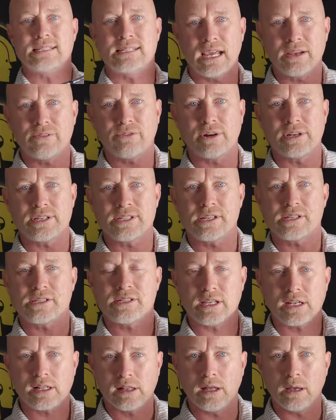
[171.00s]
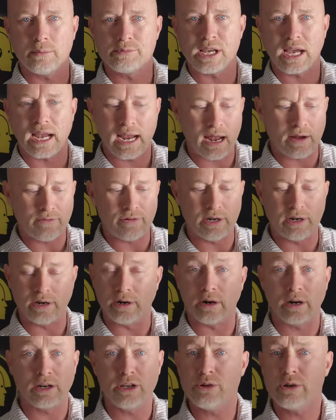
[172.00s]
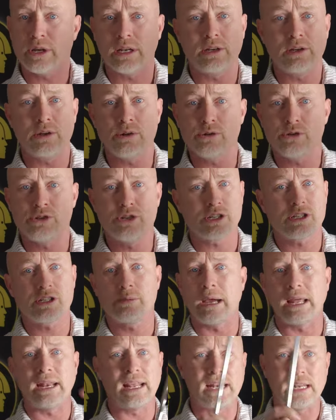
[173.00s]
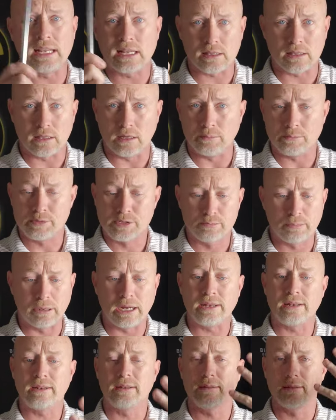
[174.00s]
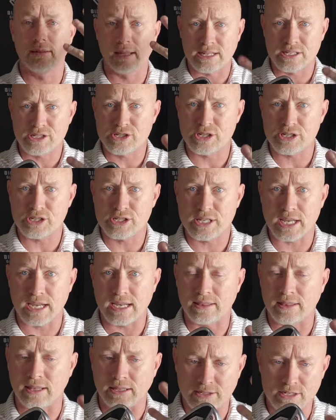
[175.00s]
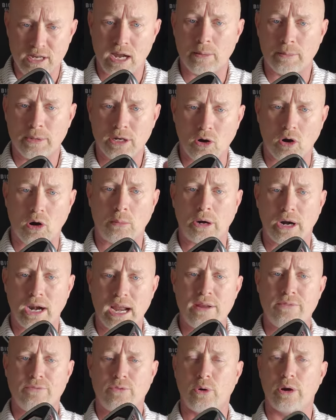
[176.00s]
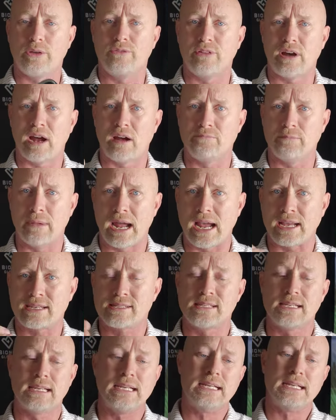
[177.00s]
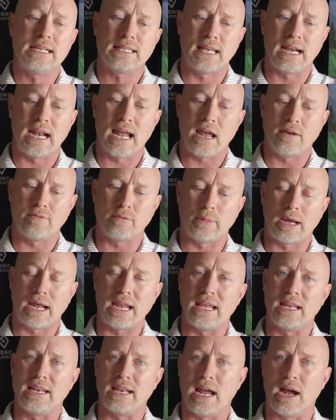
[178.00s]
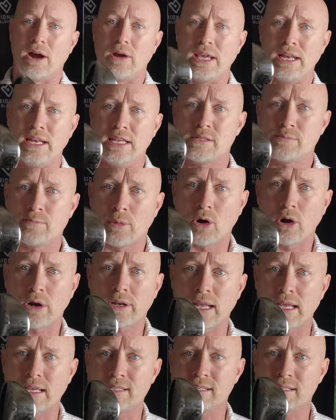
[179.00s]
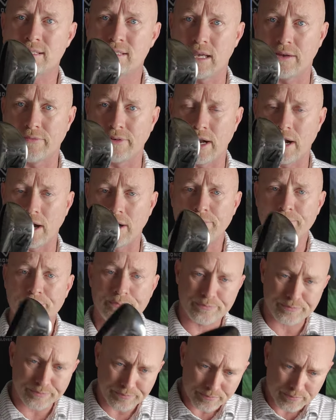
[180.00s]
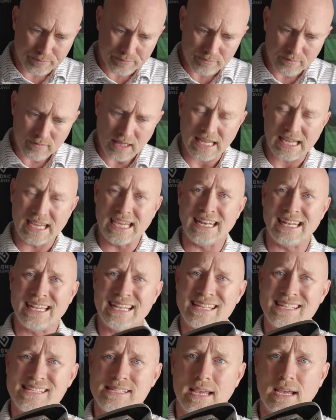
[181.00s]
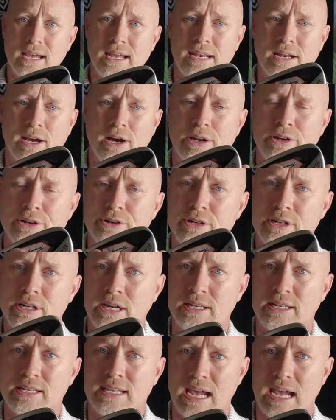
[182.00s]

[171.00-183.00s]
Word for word: Take, for instance, the clubs I have here. You can use just about any clubs, but let's just take the Tommy Armour 845 Max that I have in my hand now. It is marked as a 7 iron, it is an undercut